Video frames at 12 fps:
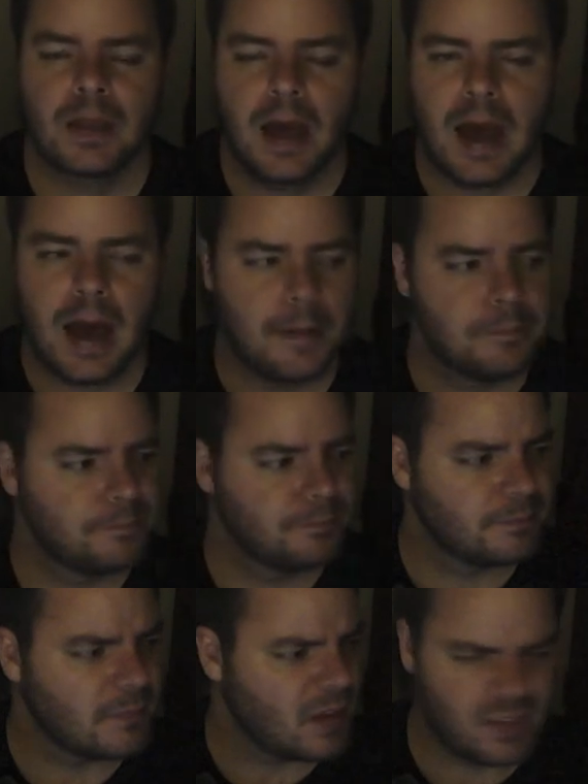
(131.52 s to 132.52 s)
I
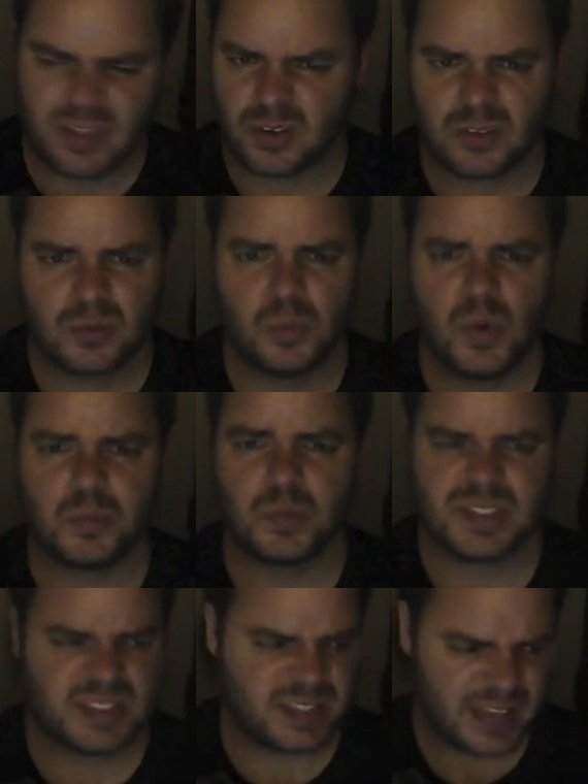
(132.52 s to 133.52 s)
thought, what
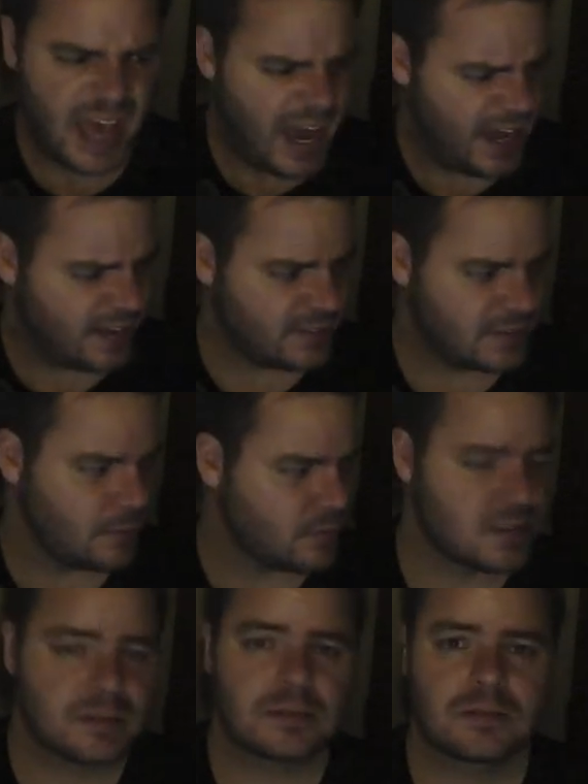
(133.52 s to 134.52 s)
was that? That
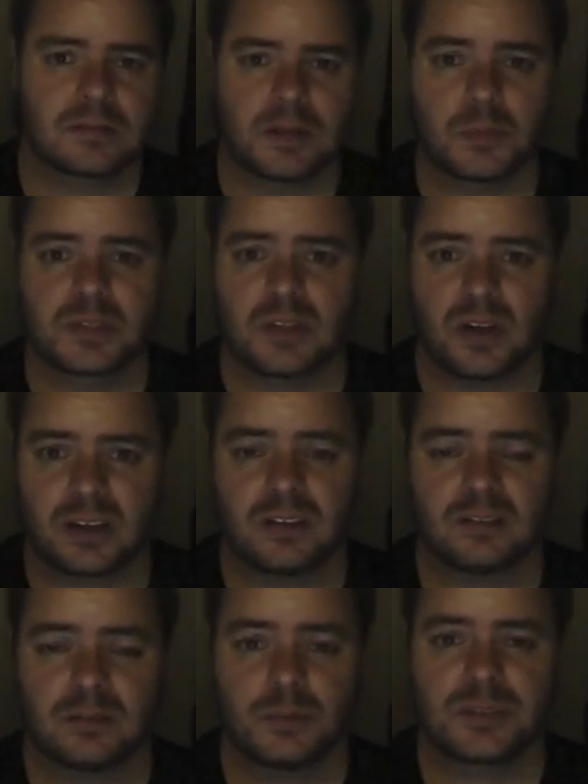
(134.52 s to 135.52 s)
was like, it
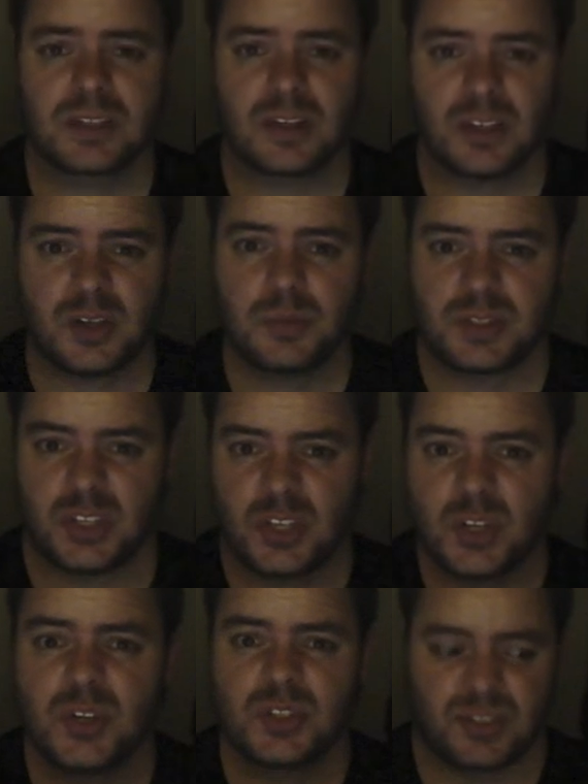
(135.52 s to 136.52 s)
wasn't it was a
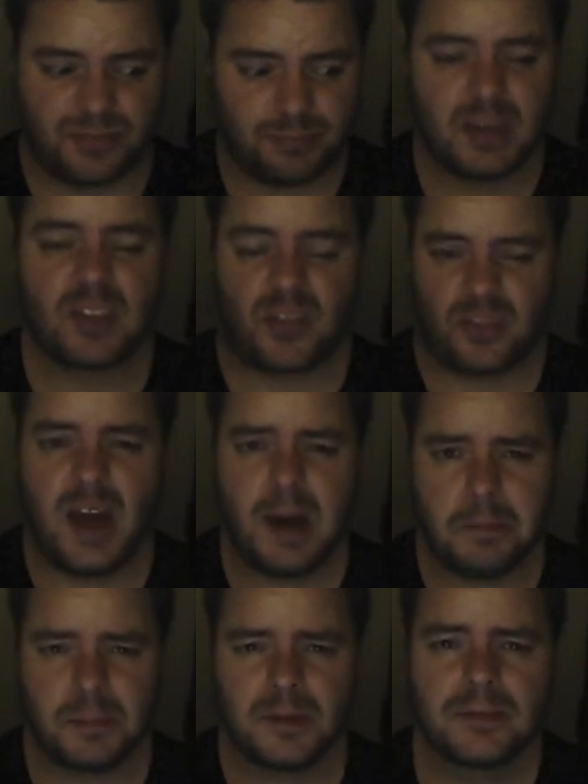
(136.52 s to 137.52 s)
huge big
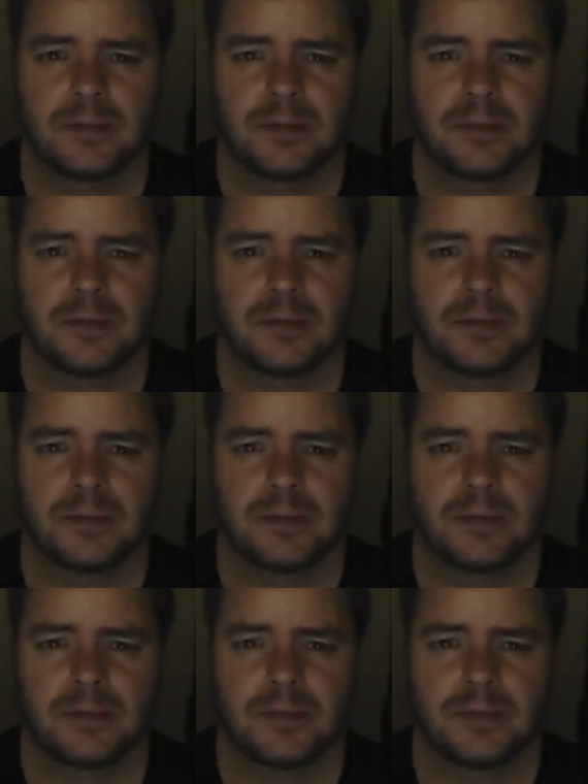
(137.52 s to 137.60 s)
thump.